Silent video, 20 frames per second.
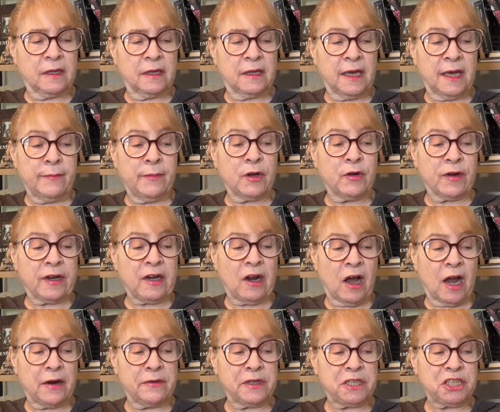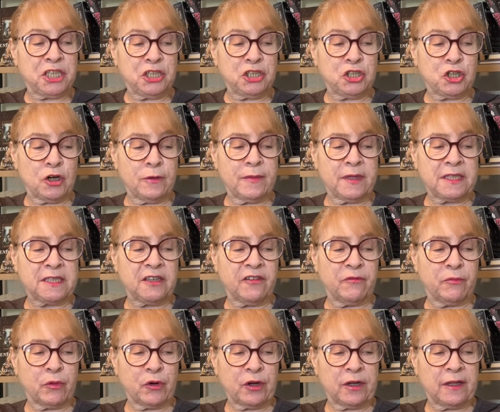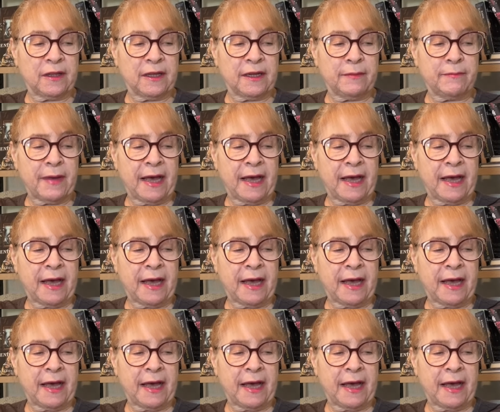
immigrant Irish and Germans of Brooklyn.